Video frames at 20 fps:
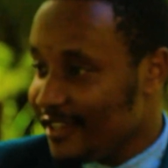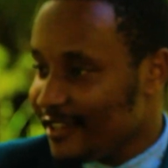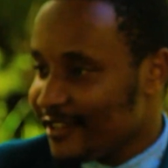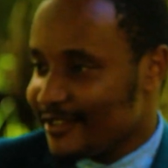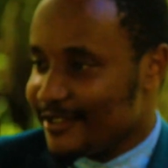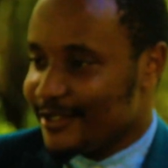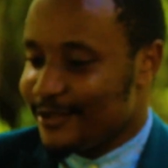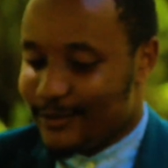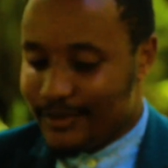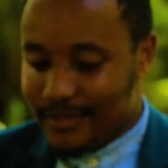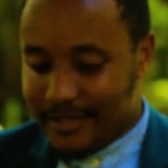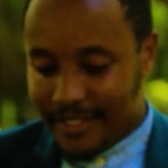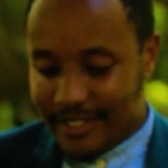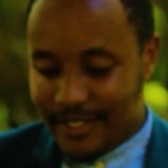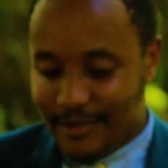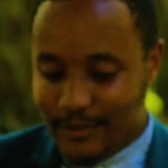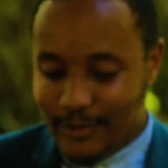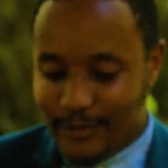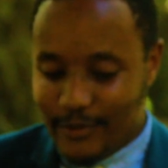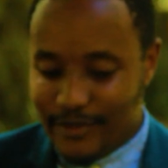because we
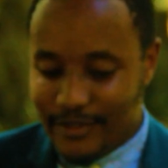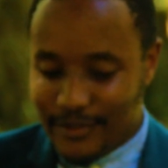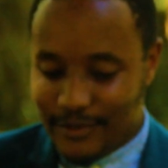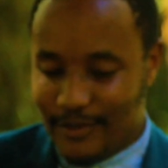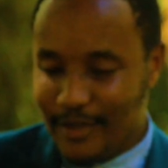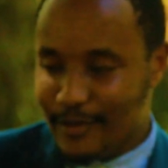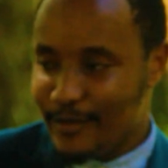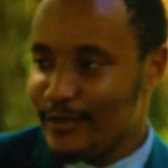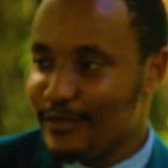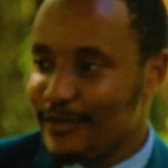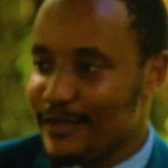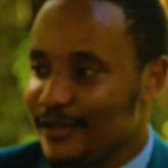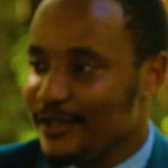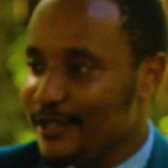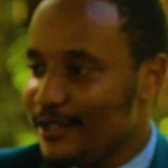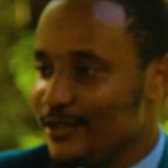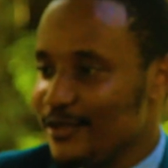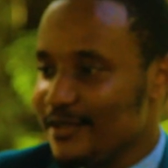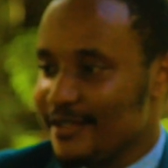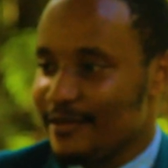said we want to come up with
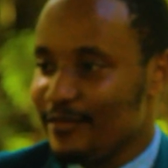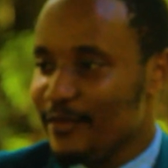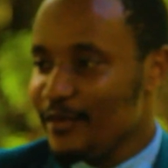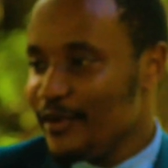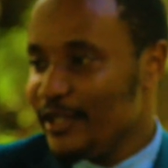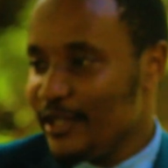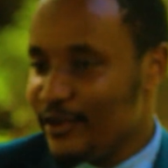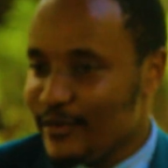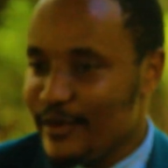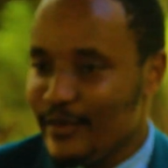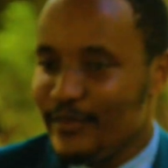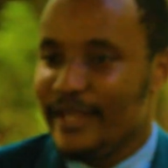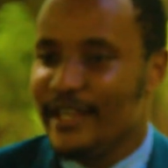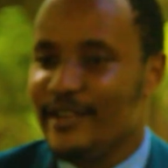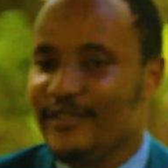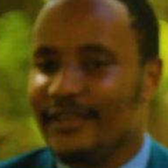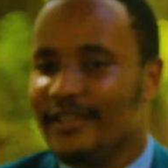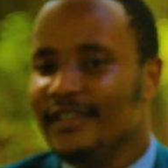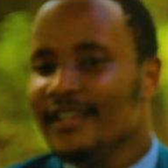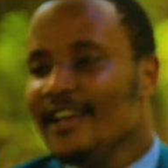solutions that mimic human
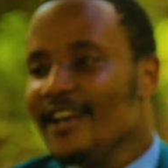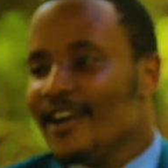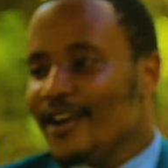behavior.